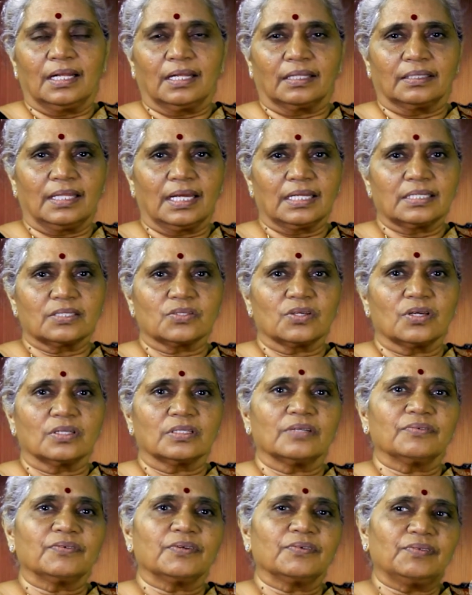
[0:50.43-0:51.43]
That sort
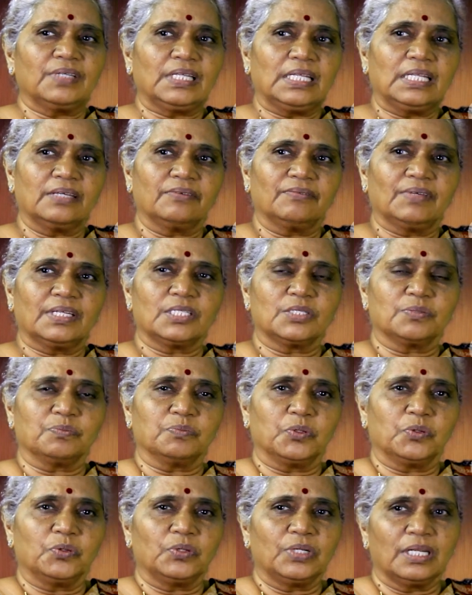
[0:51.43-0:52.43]
of a feeling went
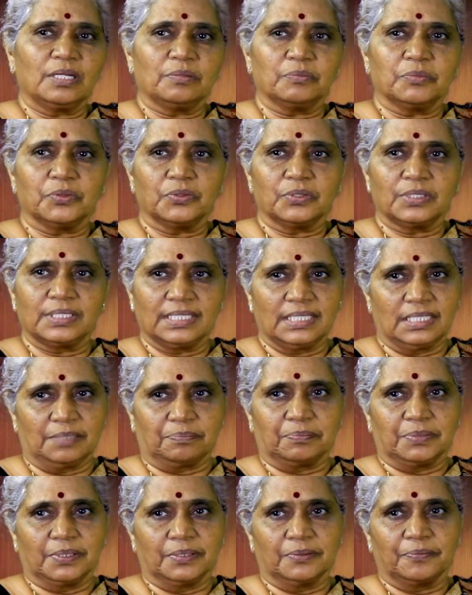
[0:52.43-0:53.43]
more and more
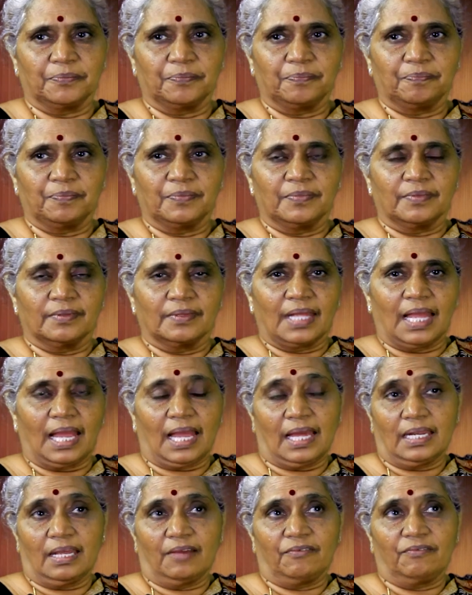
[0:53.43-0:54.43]
deep.
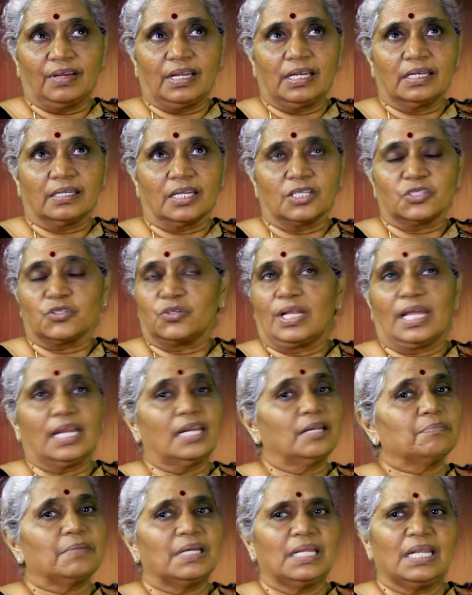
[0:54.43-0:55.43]
And I felt I should
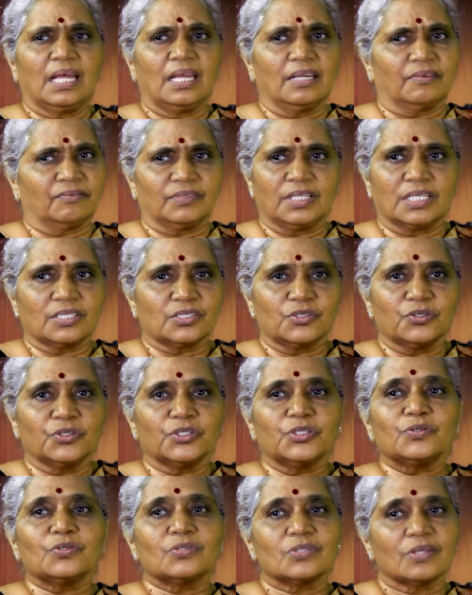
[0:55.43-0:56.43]
end my life. There's no
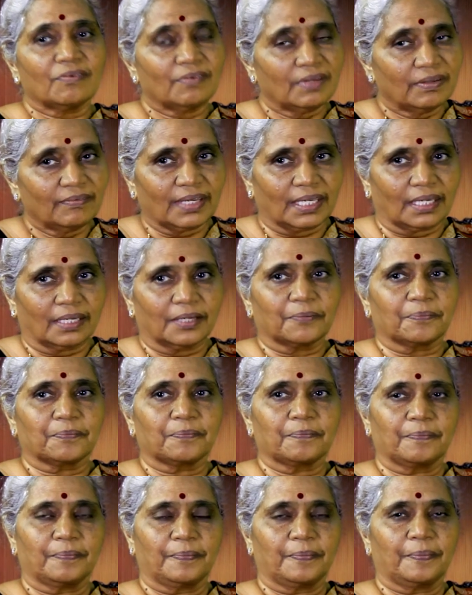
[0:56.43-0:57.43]
use of living.
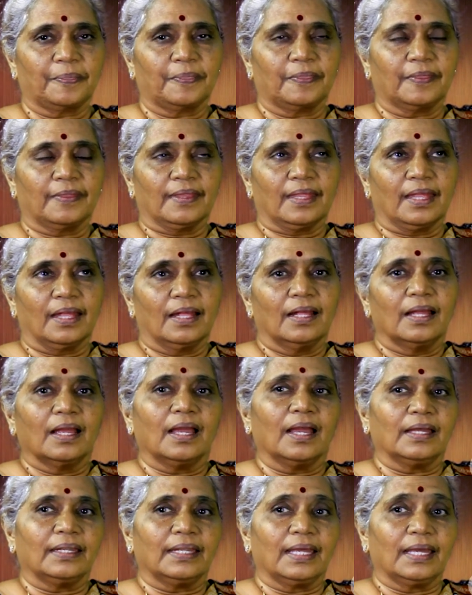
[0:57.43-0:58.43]

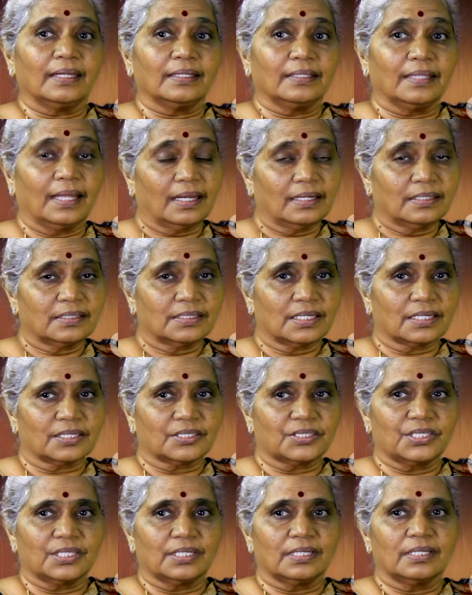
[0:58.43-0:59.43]
And at that
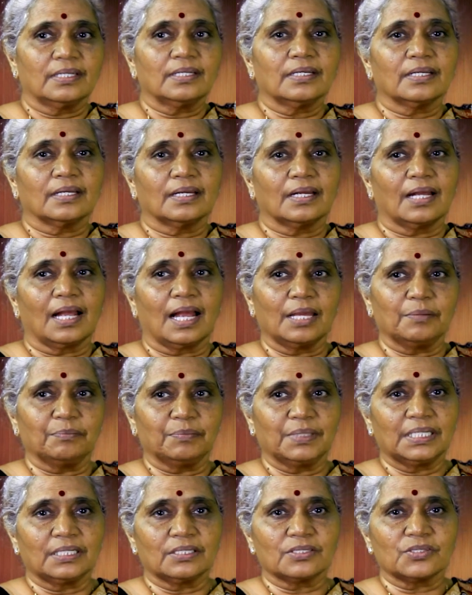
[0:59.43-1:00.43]
juncture, I
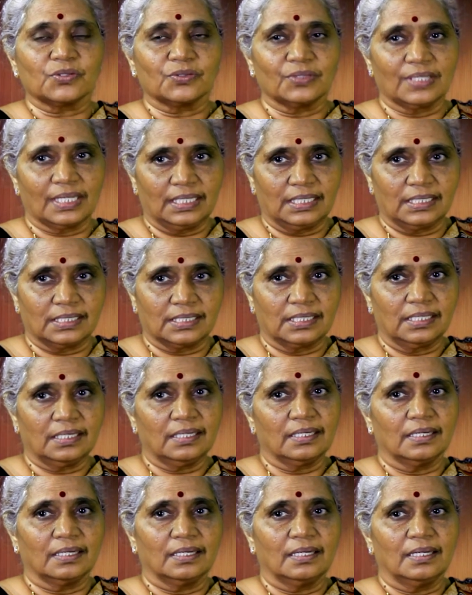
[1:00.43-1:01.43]
met Sundari Ji,
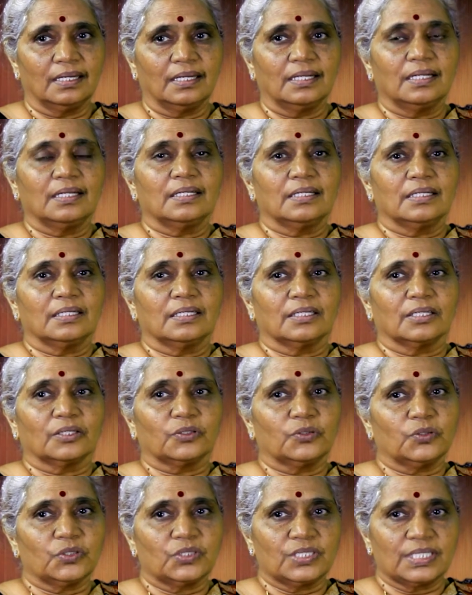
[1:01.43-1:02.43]

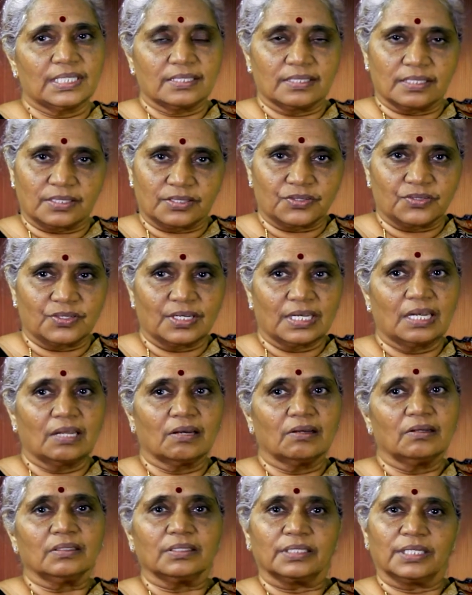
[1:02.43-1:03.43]
Guruji's
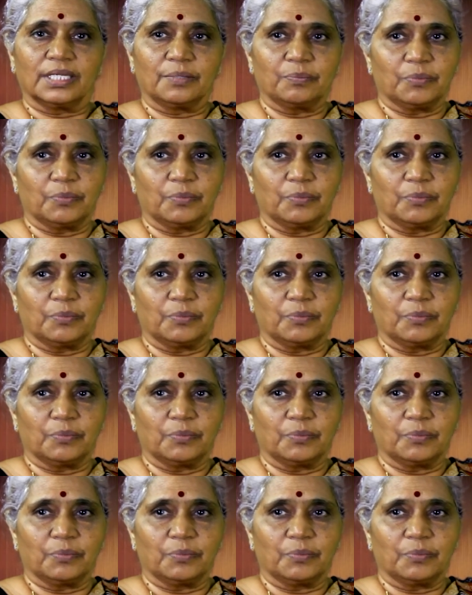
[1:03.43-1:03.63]
sister-in-law in